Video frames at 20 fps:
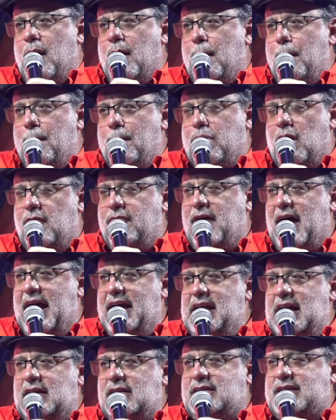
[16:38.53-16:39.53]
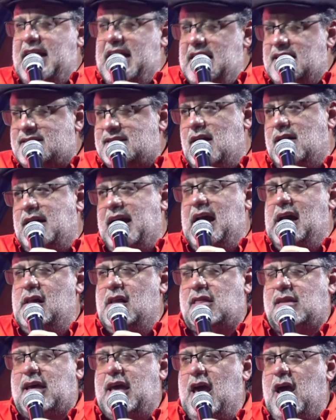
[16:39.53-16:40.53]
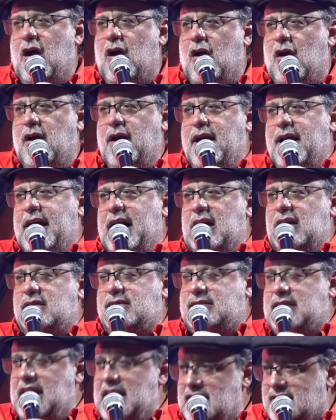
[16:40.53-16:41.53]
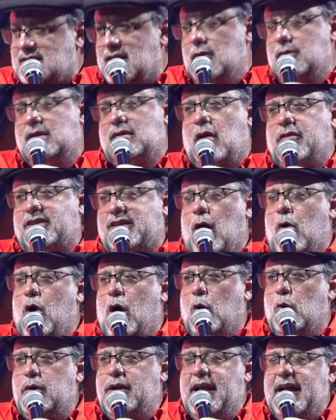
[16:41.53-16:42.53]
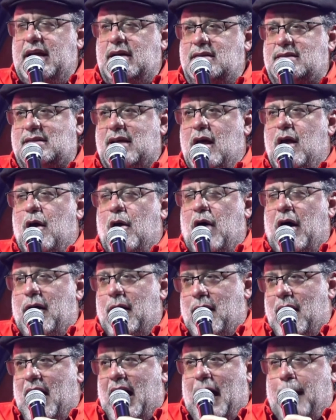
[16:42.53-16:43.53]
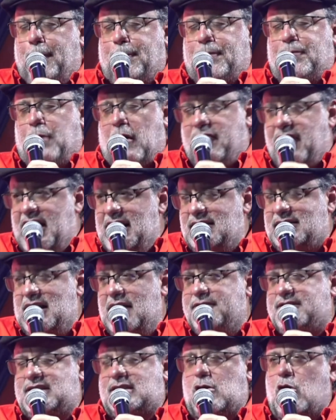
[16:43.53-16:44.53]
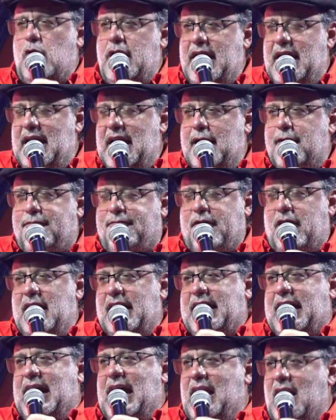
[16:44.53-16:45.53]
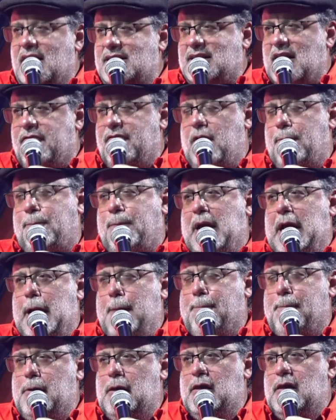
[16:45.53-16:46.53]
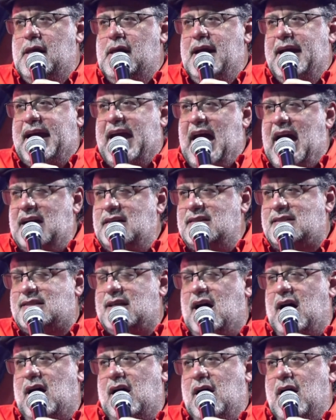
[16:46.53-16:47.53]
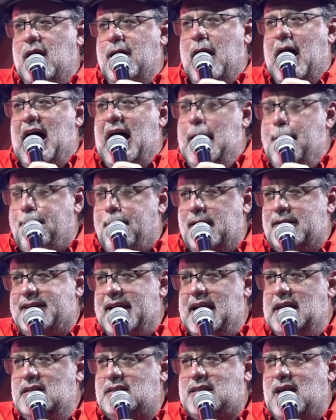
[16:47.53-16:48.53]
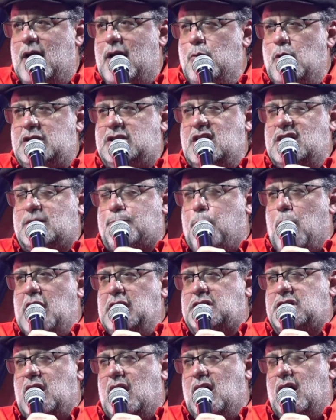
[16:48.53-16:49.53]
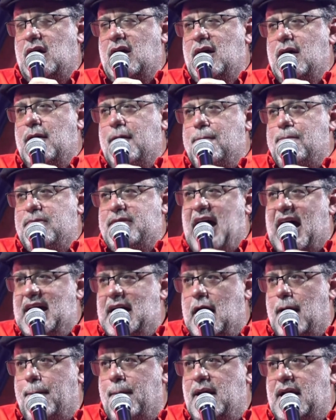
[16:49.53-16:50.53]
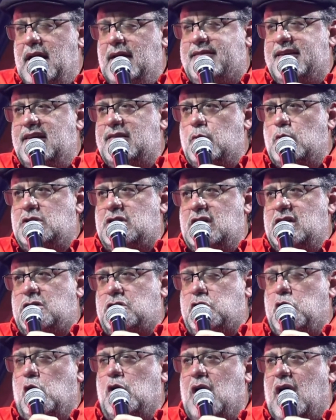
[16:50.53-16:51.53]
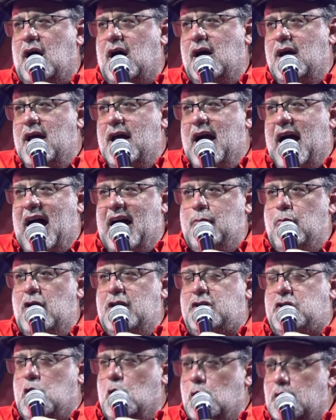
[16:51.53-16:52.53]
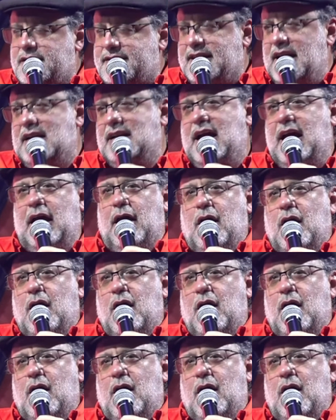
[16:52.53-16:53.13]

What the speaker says: providing decent health care in decent surroundings and preventive screening for the killers of the people, cancer, hypertension, which is pressure, diabetes, which is sugar, and reducing the